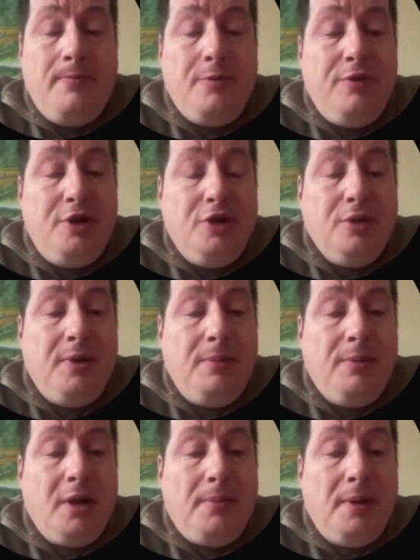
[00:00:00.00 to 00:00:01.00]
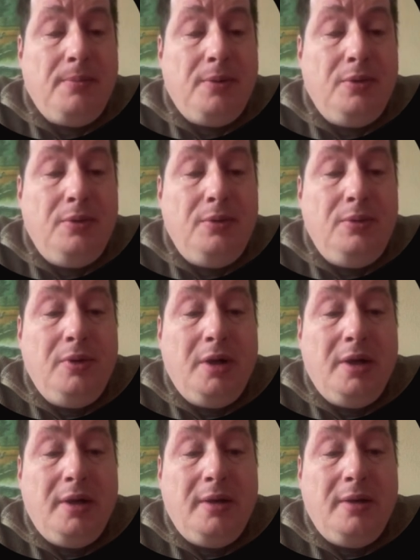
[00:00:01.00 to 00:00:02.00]
Visual people are people who
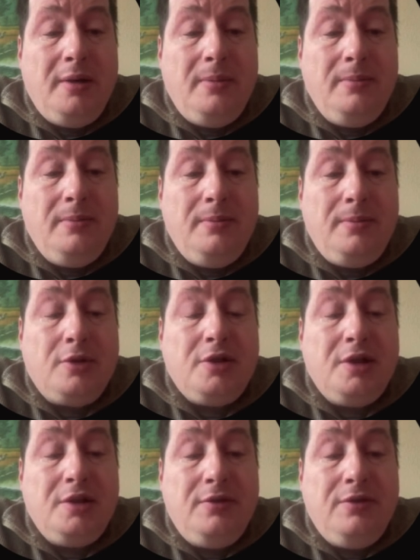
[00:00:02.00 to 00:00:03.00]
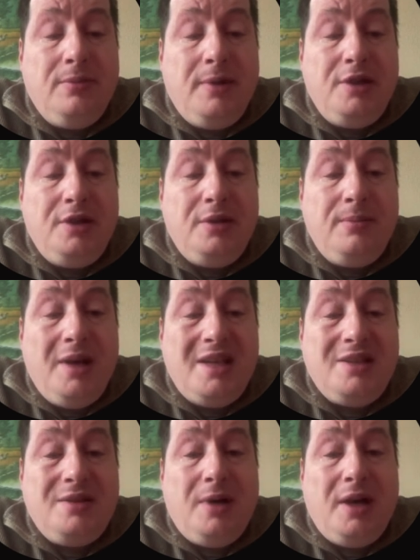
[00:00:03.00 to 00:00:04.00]
process information
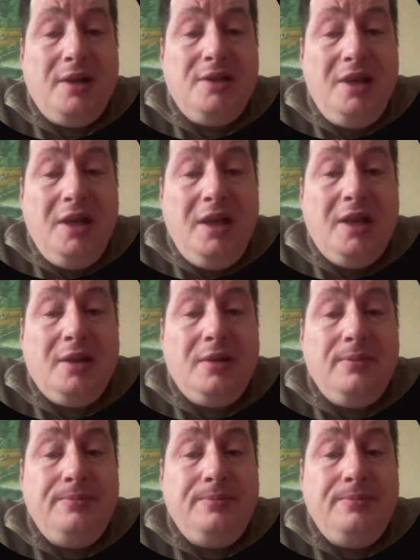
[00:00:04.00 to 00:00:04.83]
best by seeing it.